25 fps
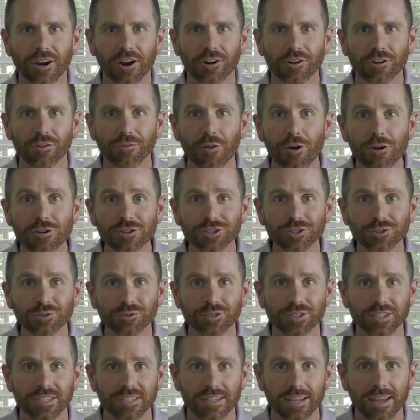Our
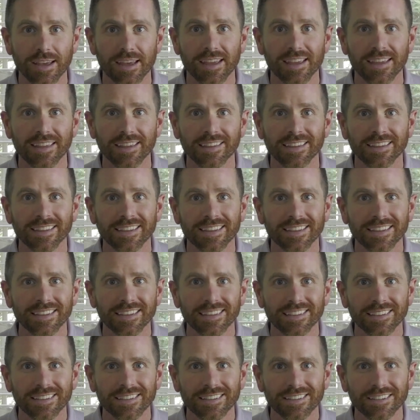devotional today
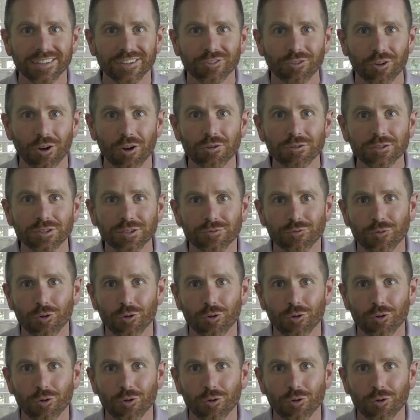grows